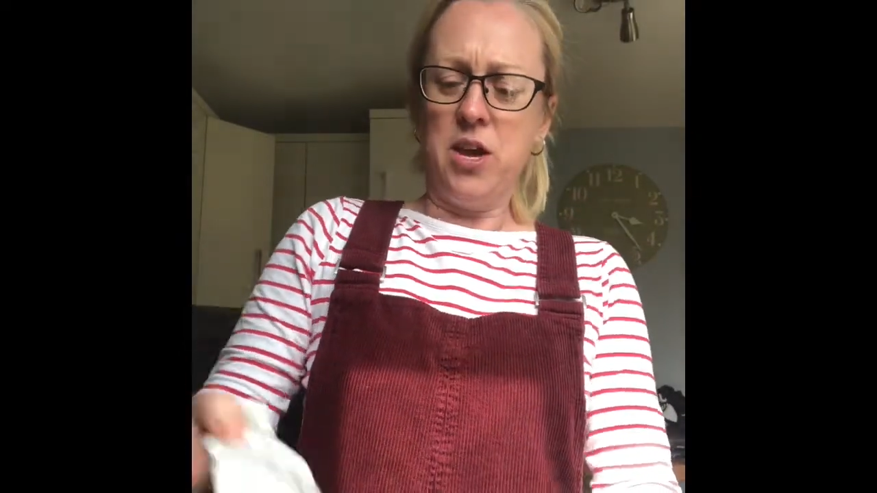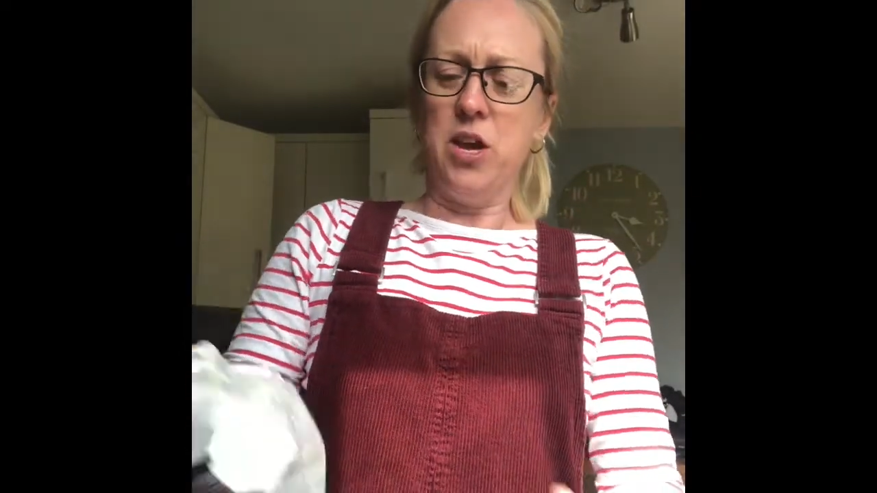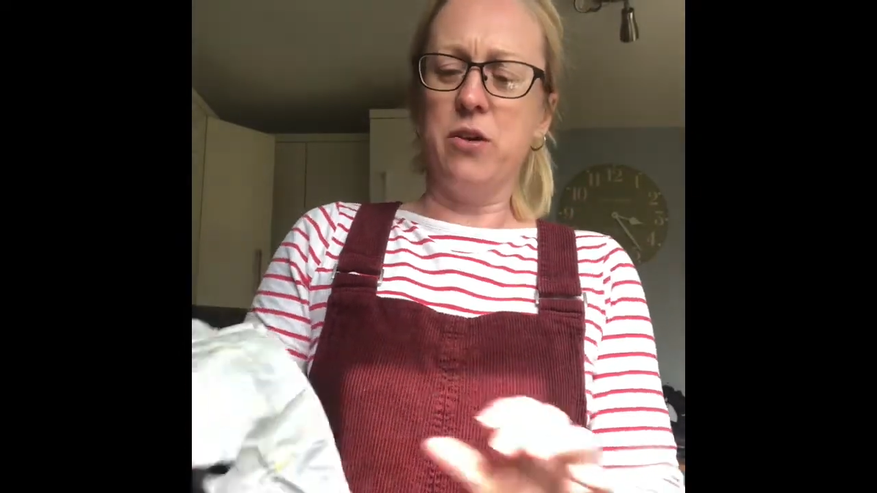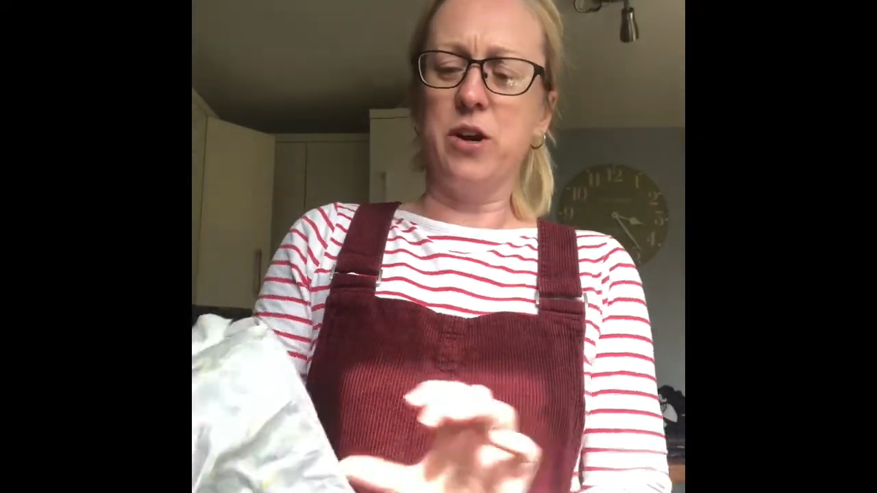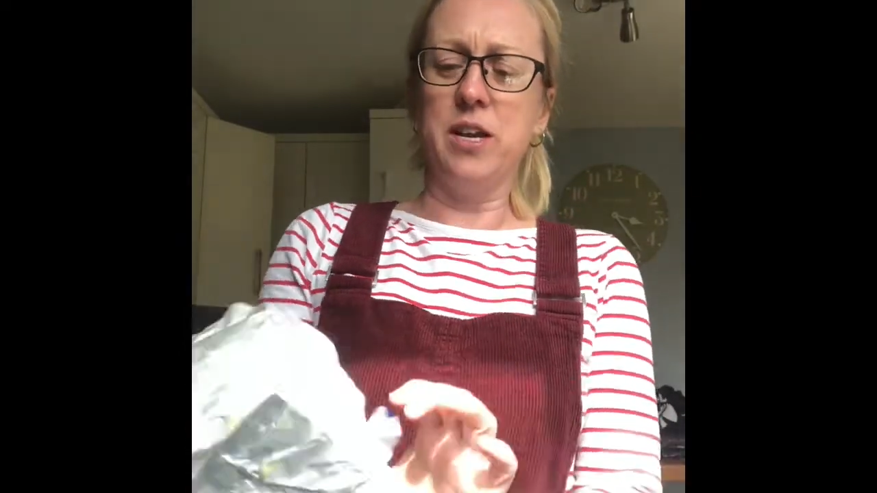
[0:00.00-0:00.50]

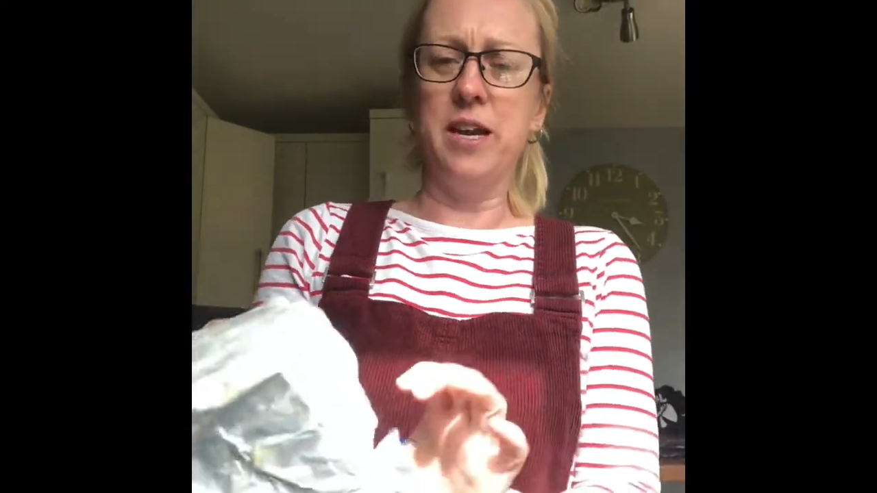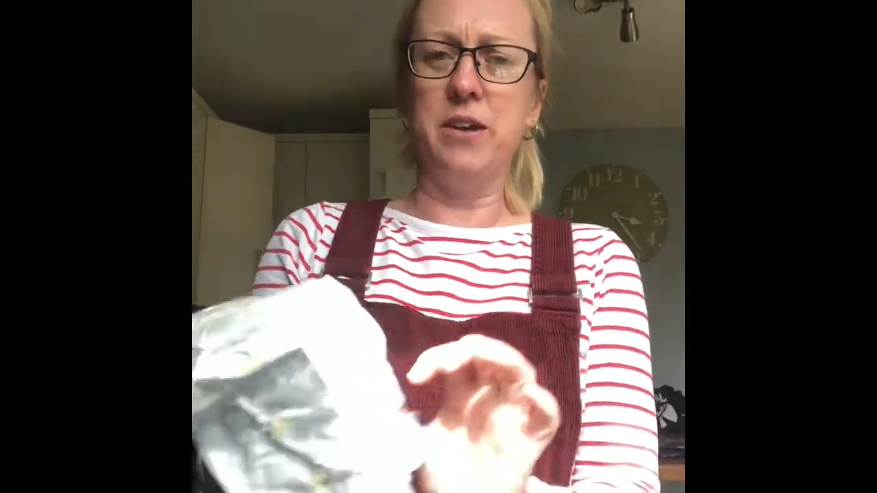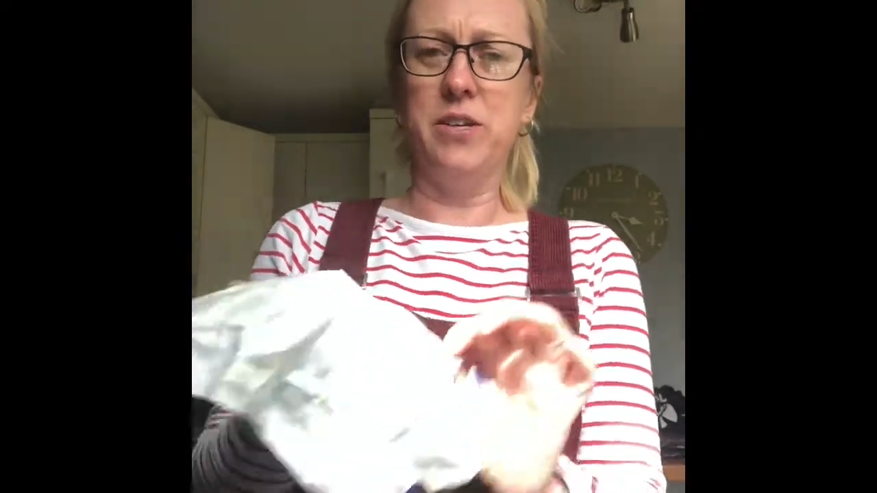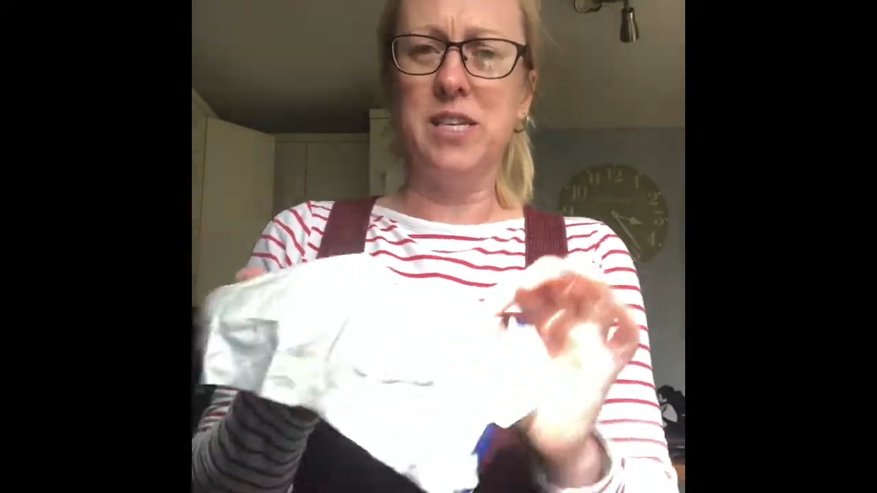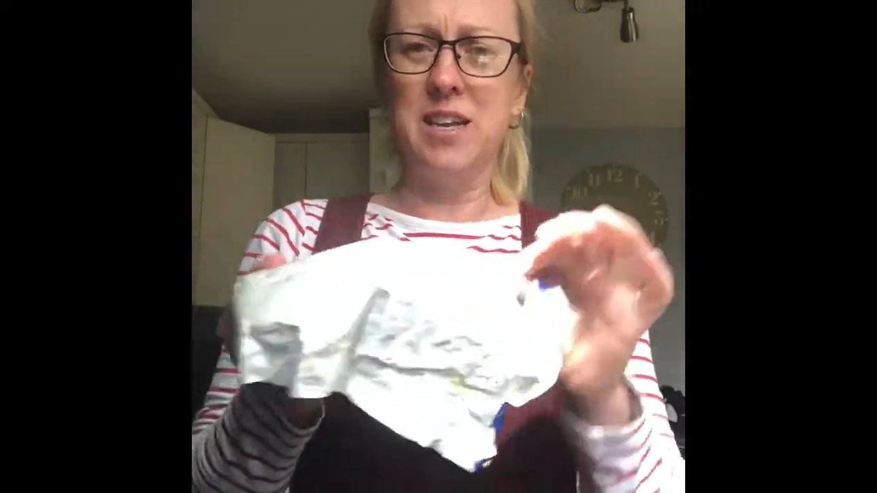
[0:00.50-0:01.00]
you can
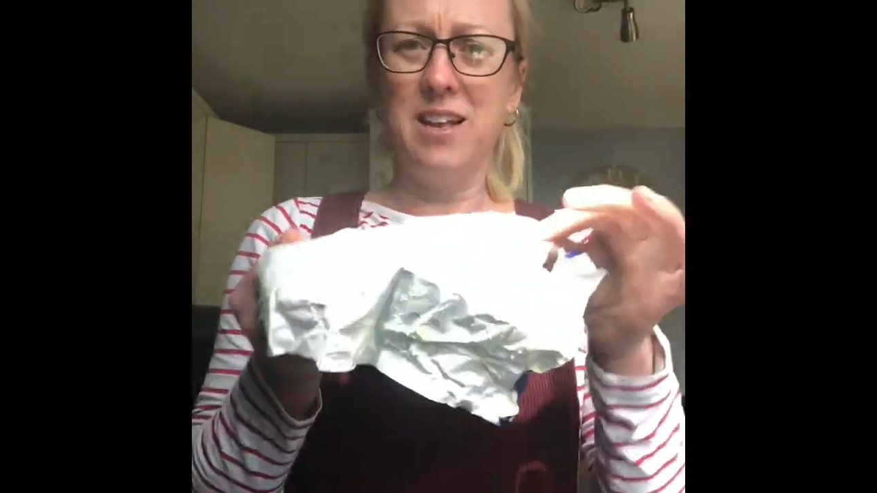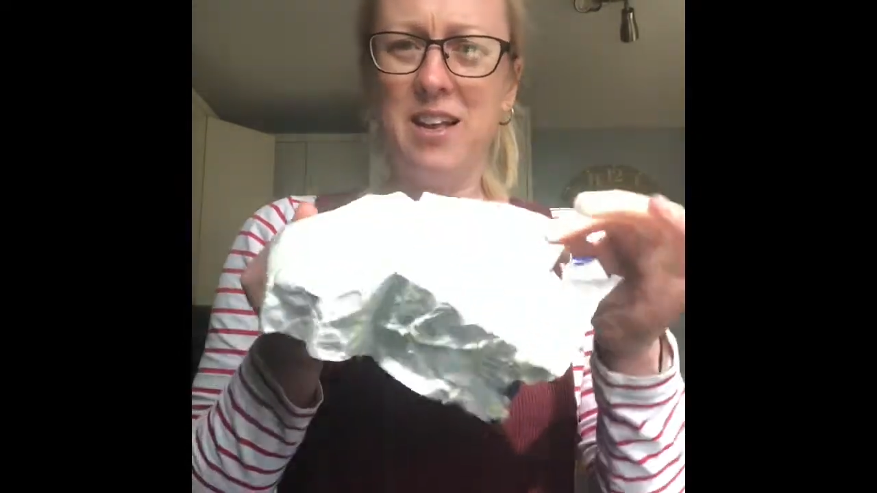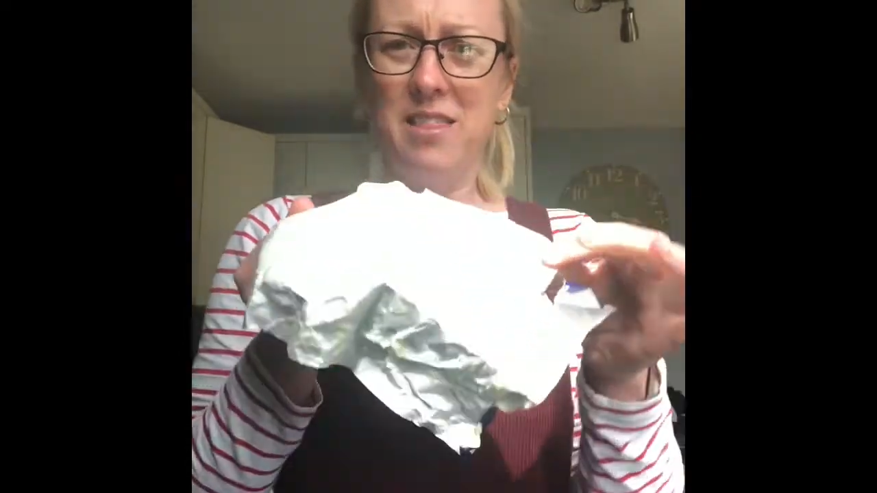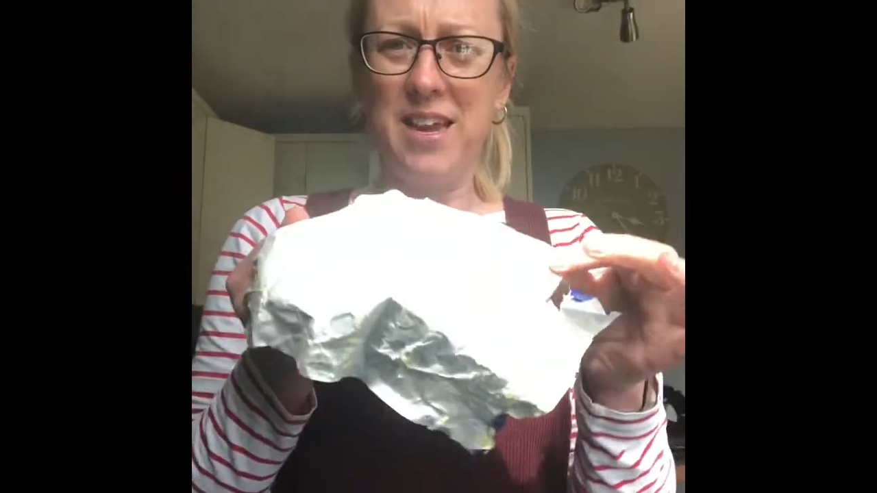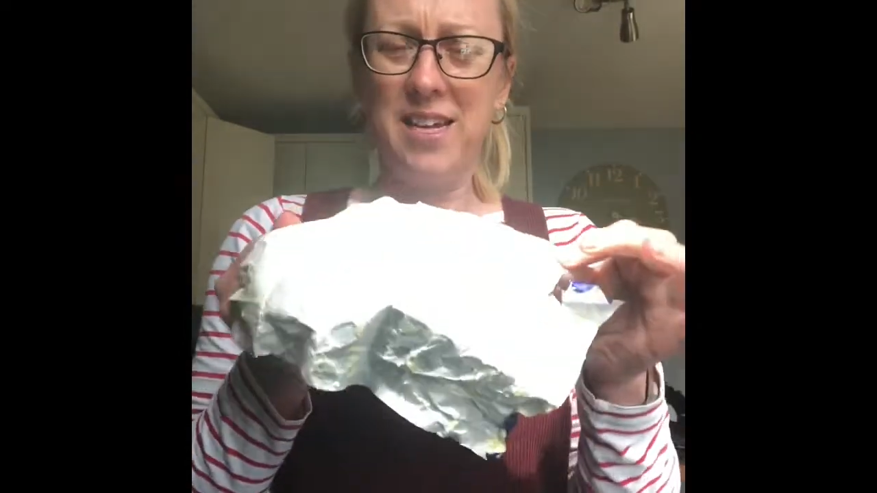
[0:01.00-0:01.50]
use
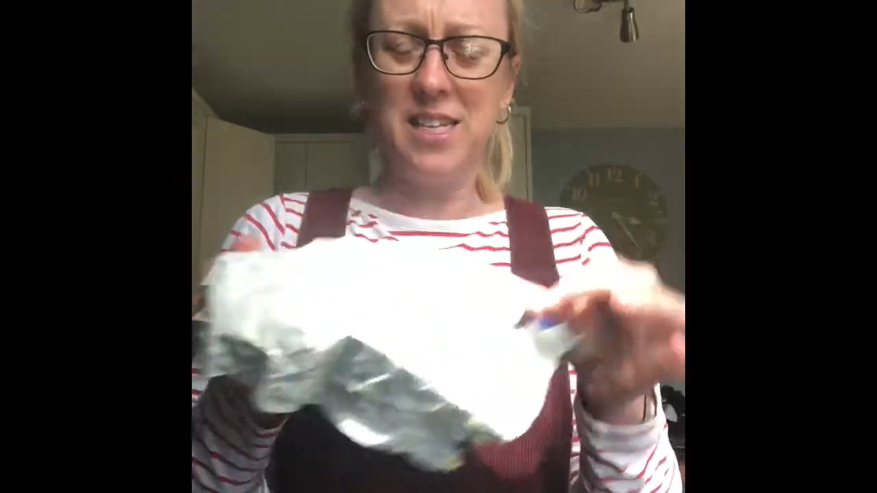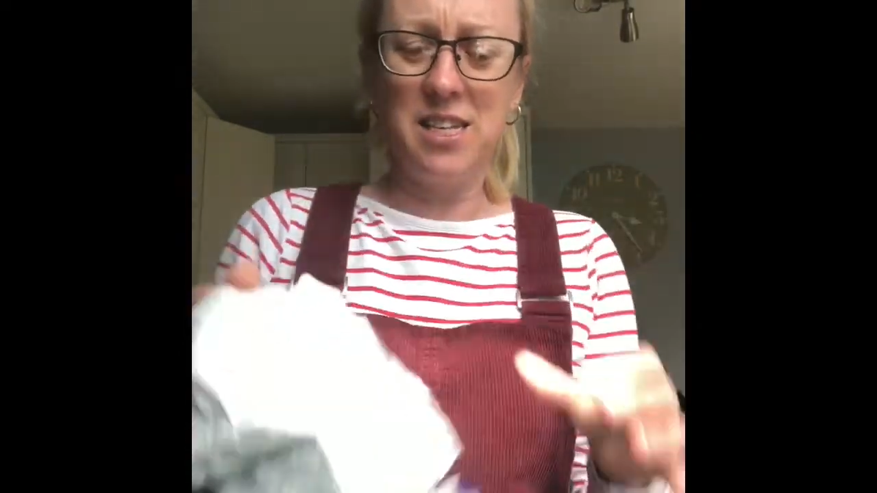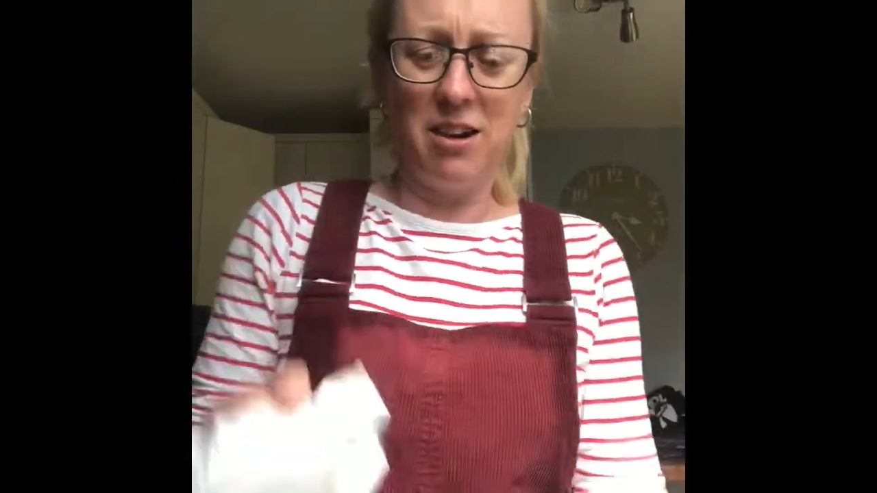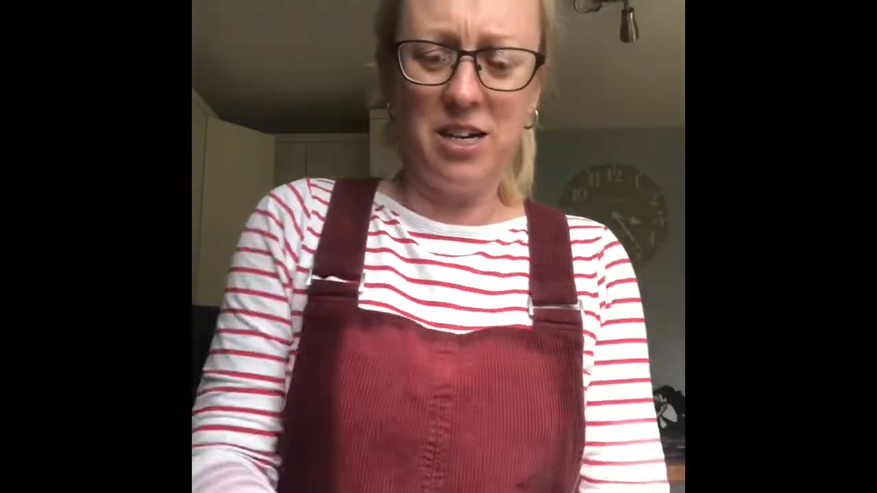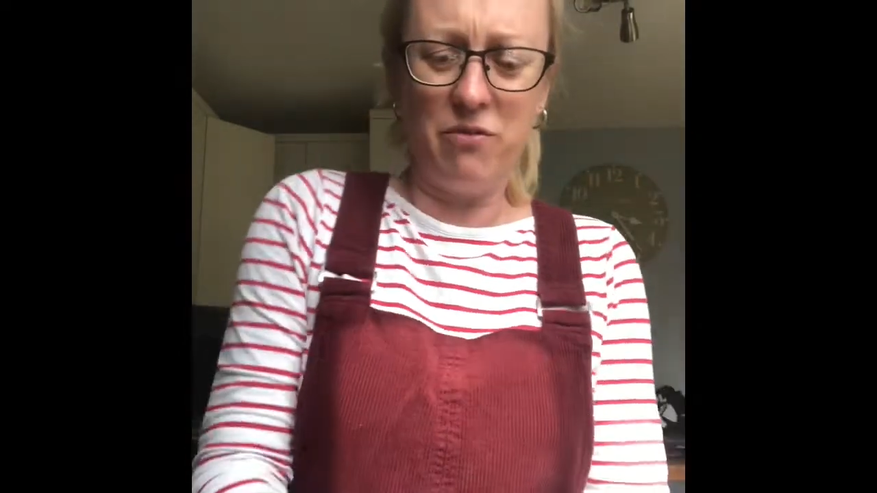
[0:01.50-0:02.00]
the
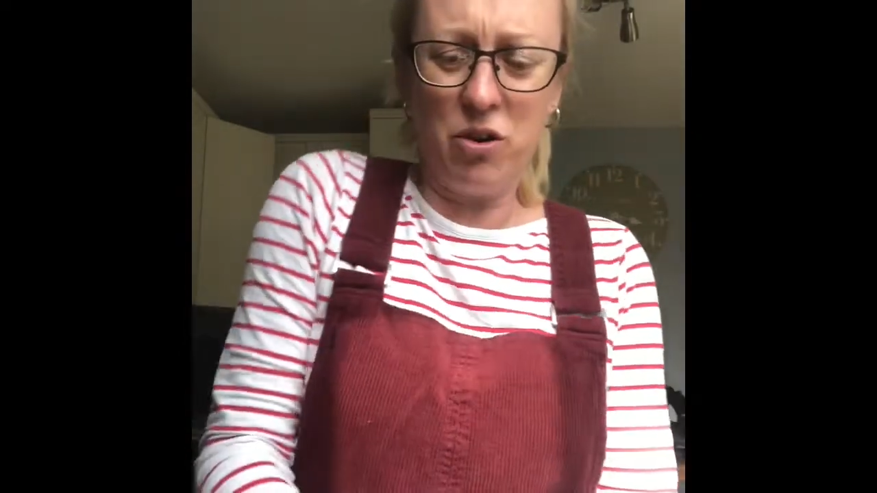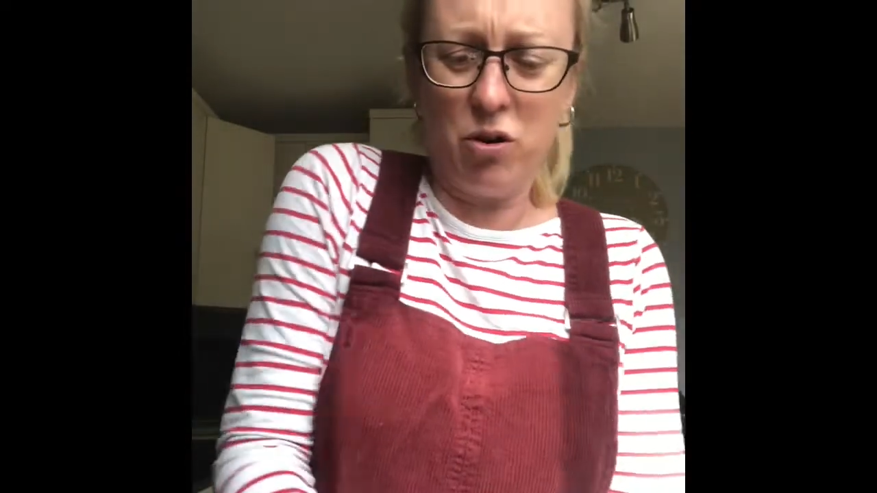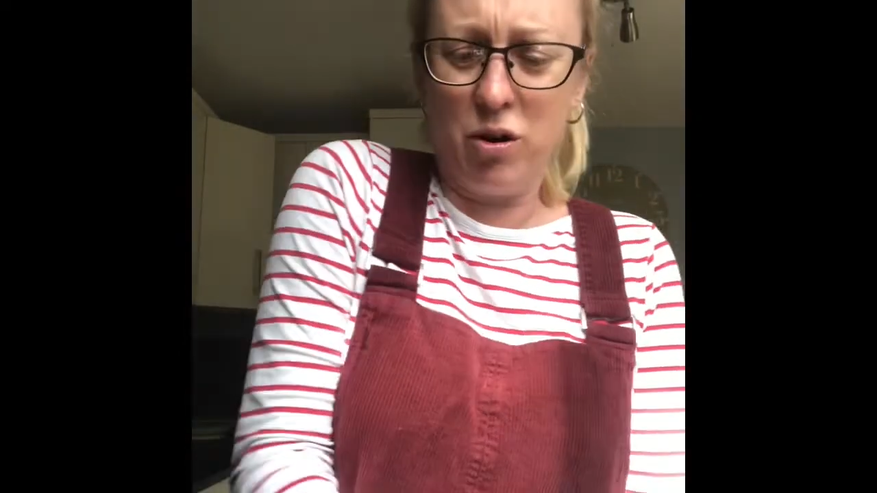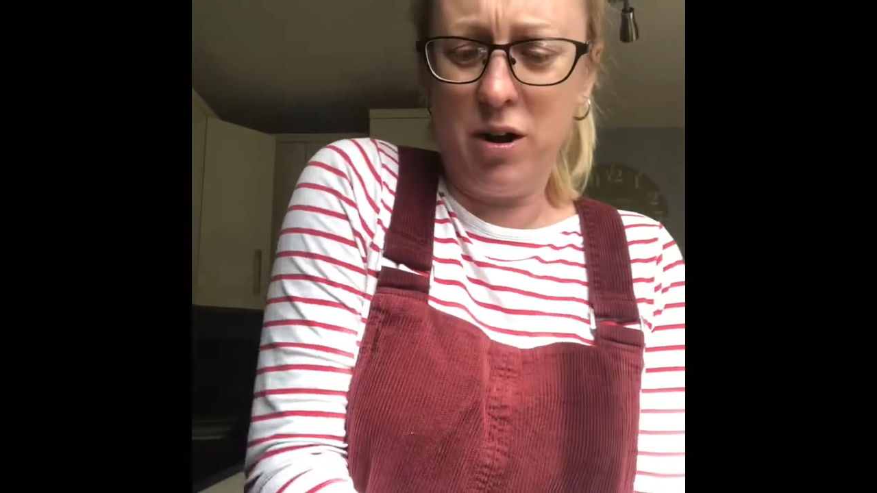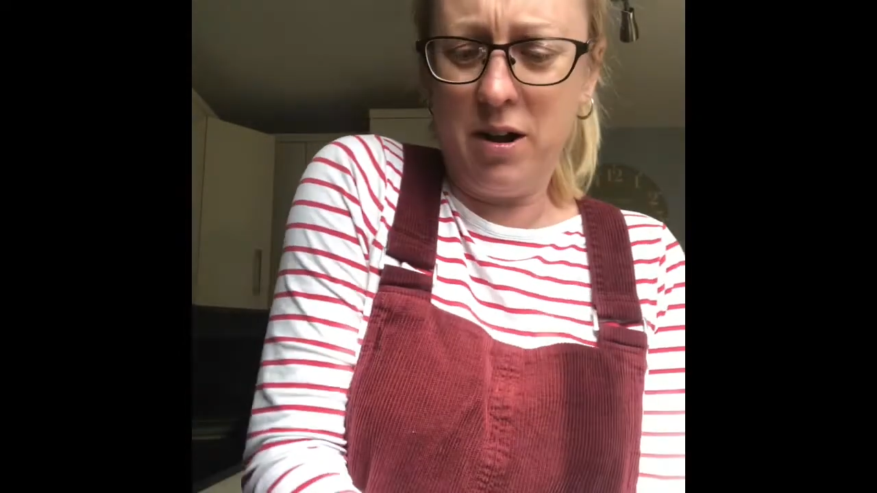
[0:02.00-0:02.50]
inside of your